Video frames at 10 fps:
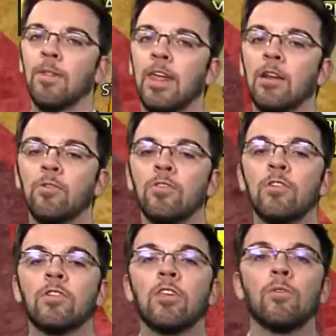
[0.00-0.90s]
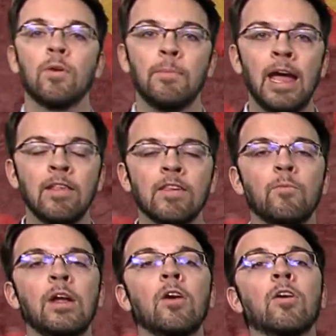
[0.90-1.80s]
some of that energy still remains.
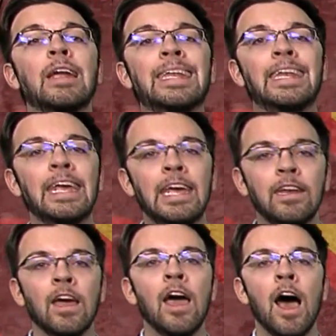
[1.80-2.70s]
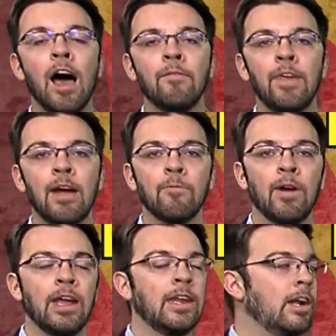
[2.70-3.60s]
And we are in need of that
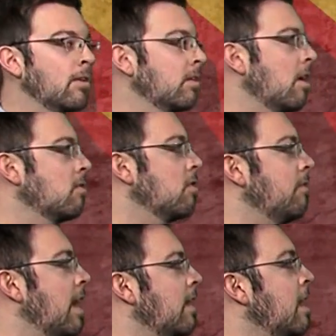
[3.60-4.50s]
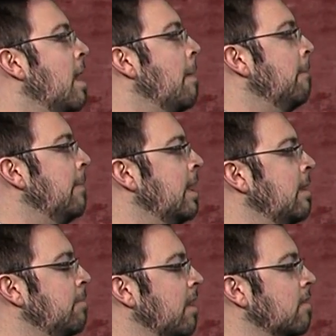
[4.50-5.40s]
rain here in the Concho Valley.
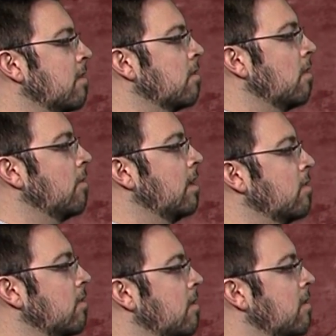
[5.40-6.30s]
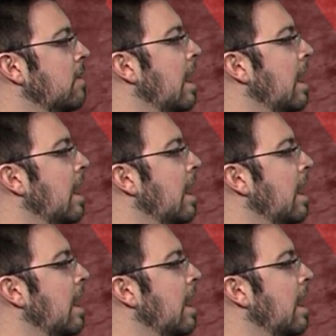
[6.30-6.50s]
Many places already starting to